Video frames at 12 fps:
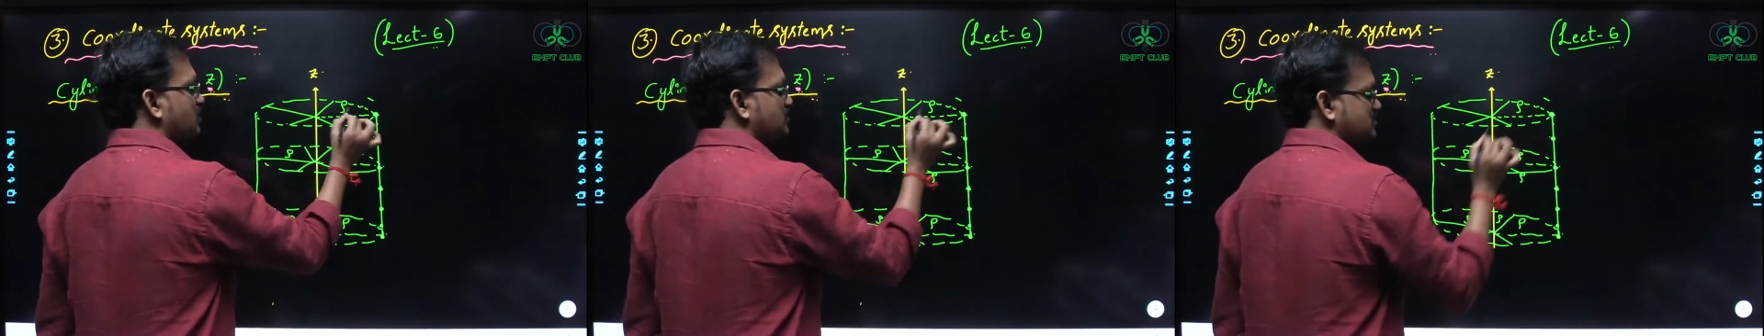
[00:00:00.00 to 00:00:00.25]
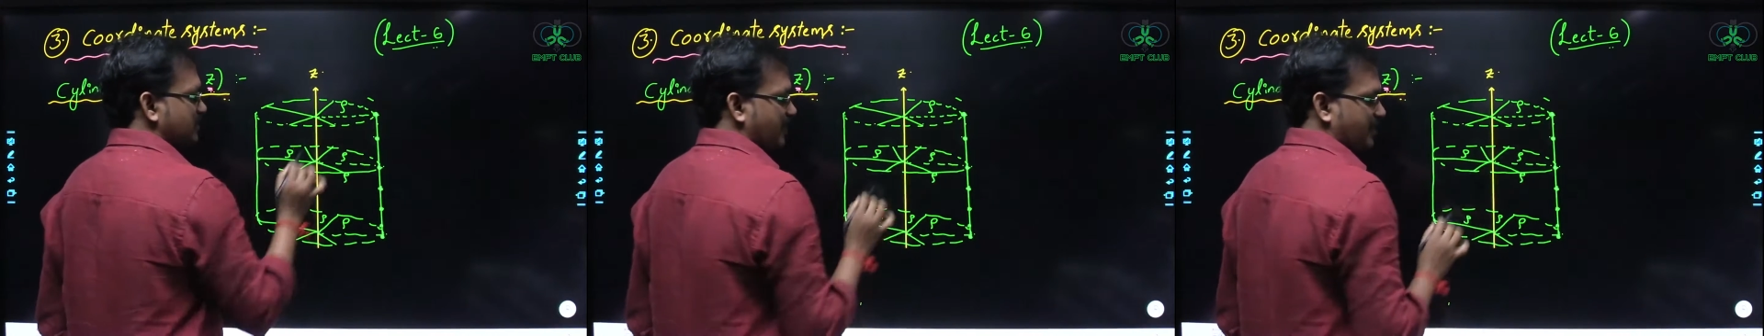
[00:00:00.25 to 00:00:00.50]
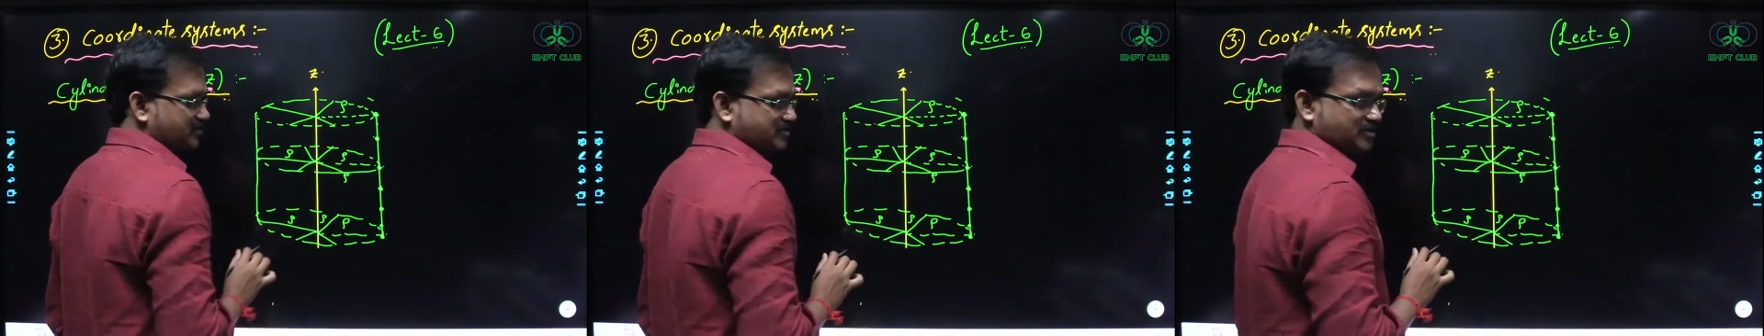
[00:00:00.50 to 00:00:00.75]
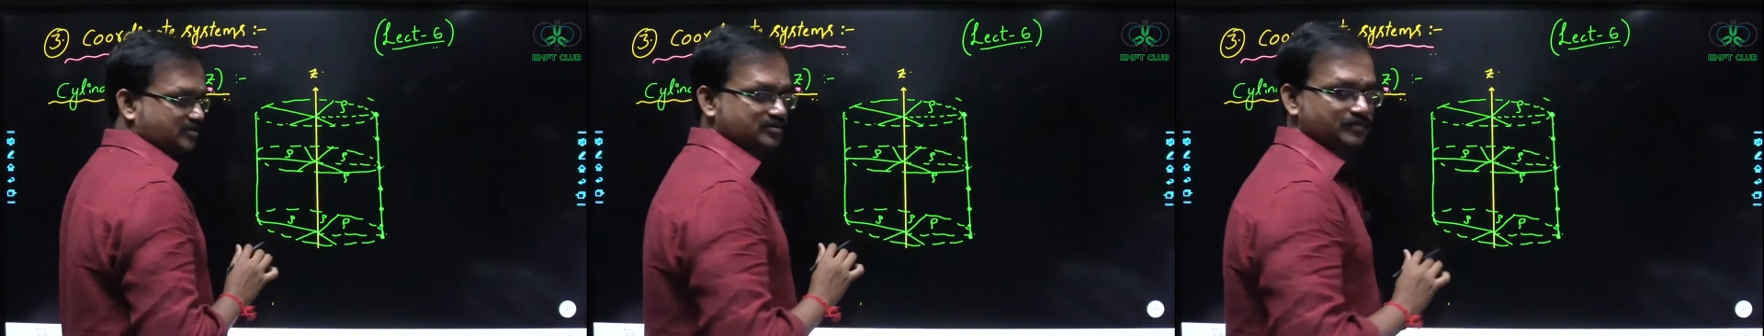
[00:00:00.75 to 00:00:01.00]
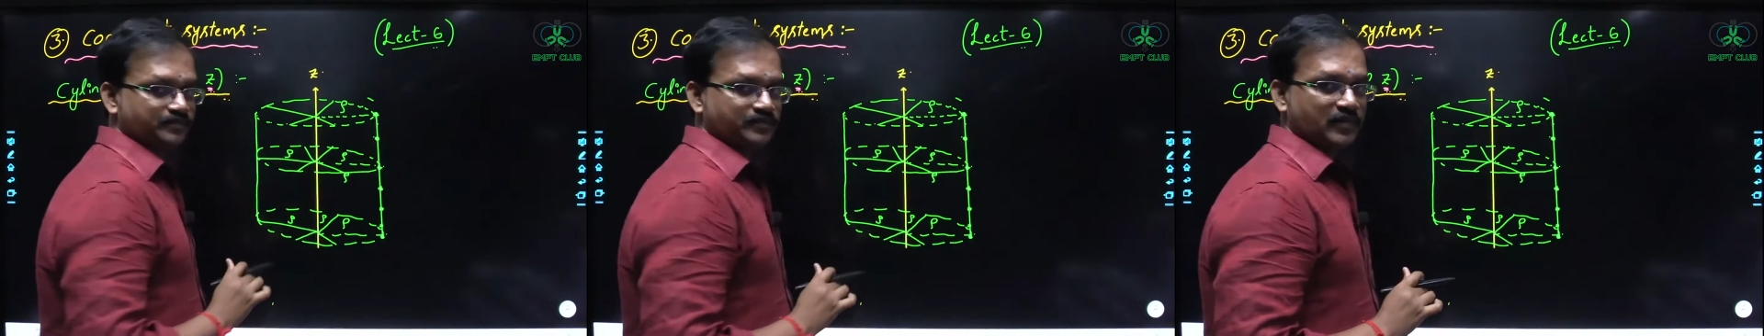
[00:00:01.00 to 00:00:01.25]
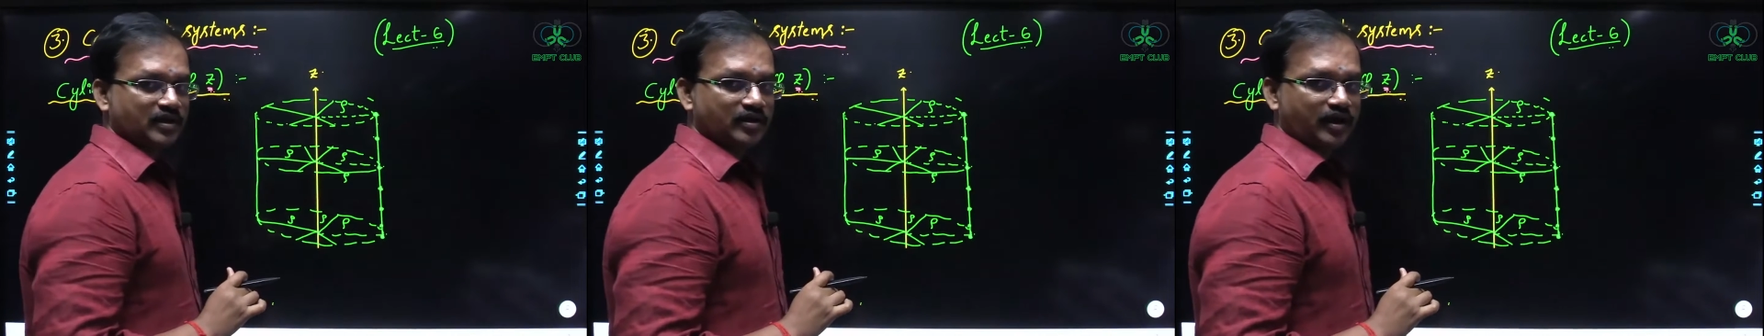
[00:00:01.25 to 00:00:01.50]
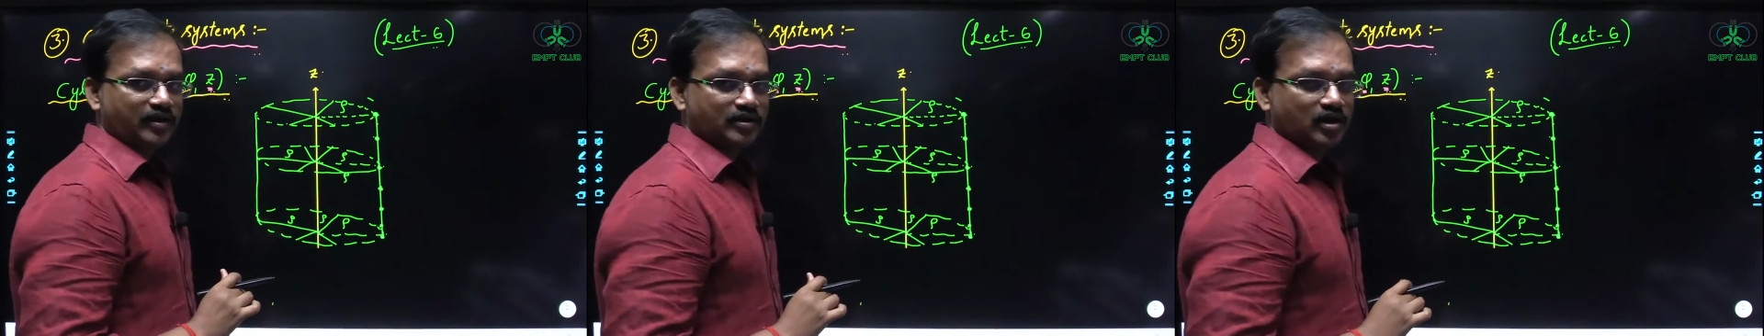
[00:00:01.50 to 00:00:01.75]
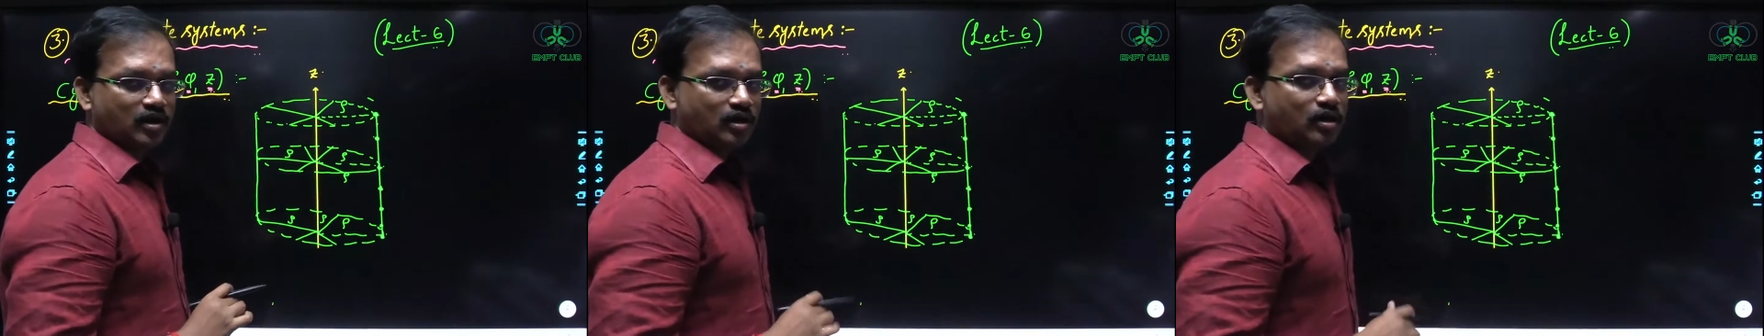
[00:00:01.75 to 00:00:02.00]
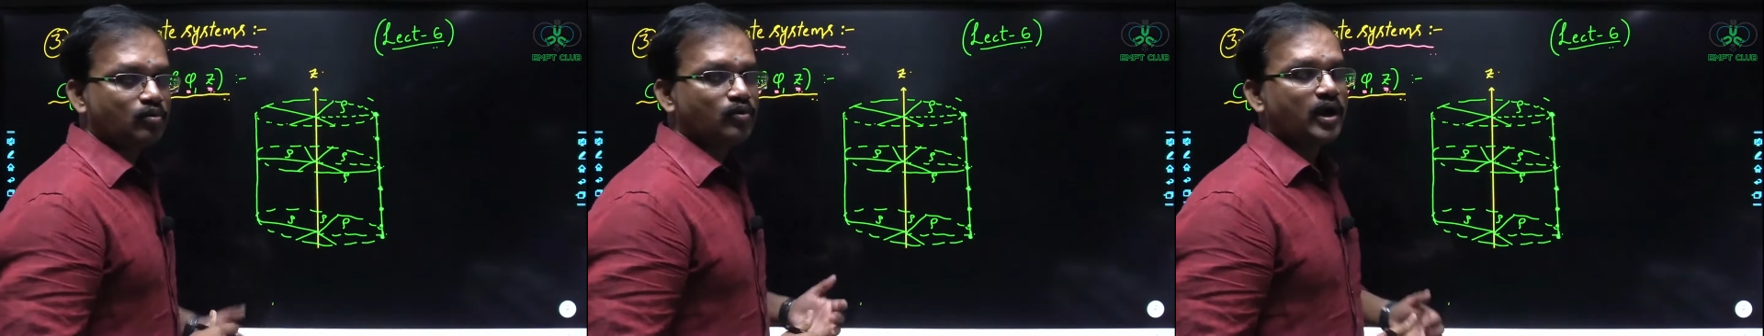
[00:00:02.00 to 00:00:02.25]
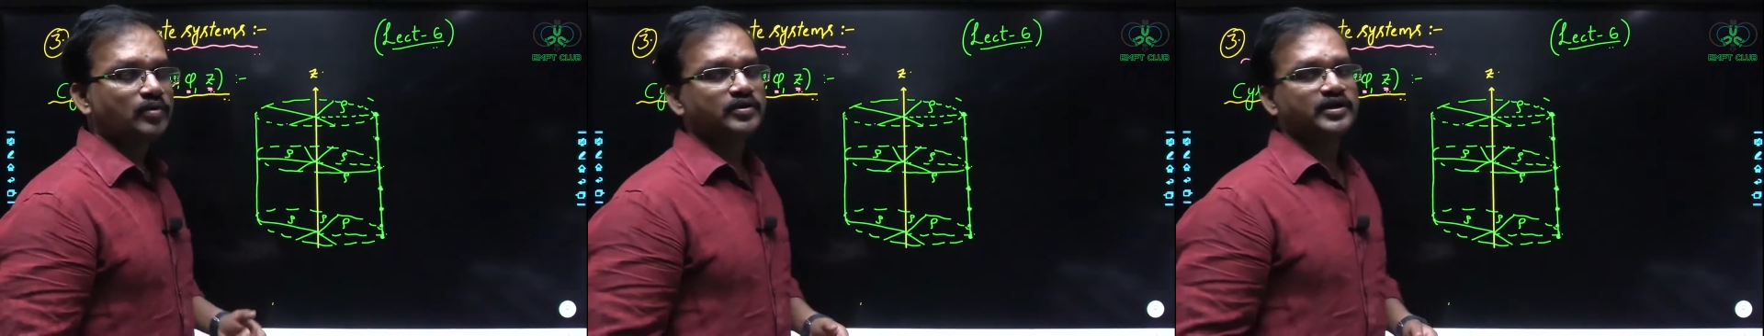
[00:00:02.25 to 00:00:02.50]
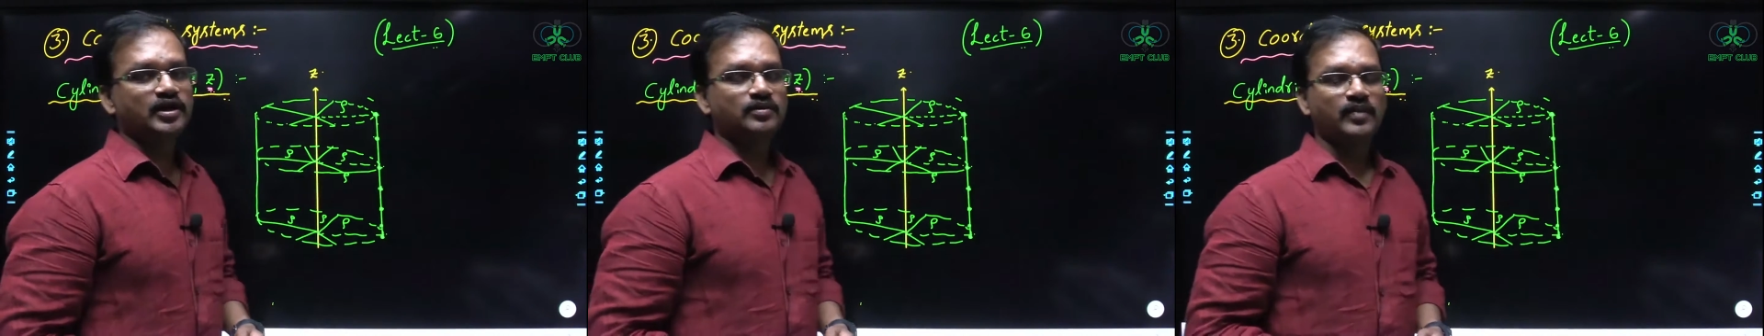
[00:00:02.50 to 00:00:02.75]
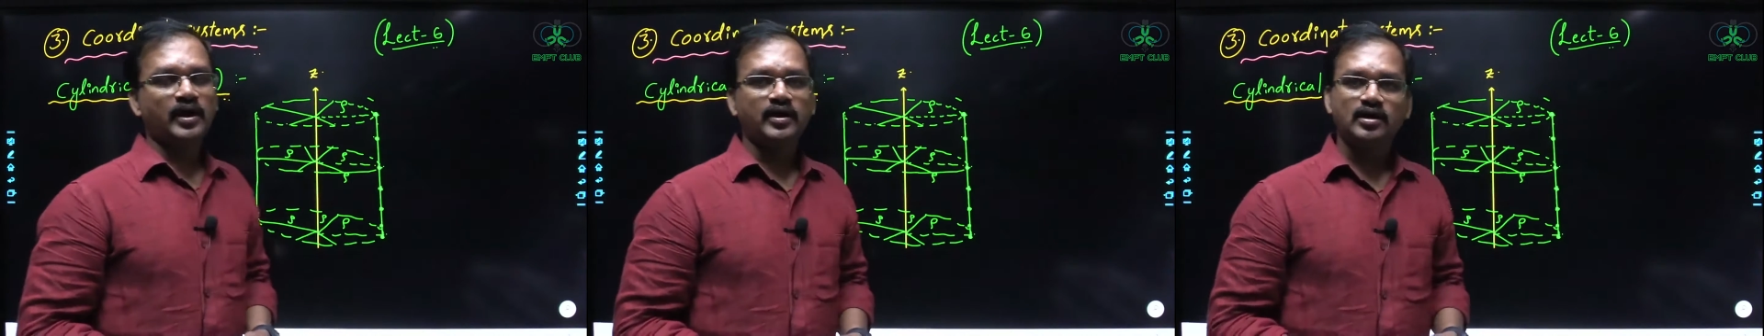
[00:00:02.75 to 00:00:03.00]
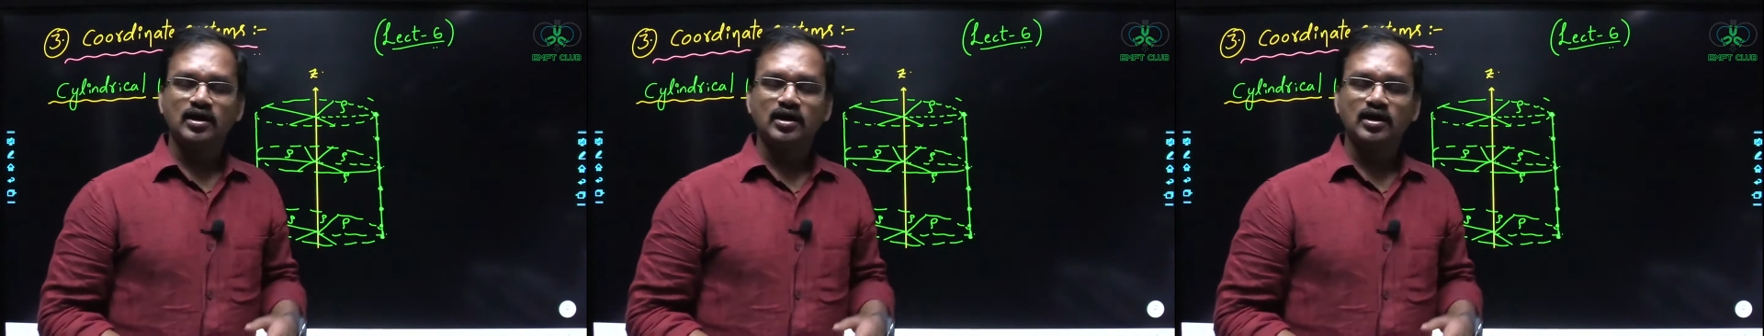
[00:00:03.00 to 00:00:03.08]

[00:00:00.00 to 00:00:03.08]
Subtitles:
z-axis, right? Now we have determined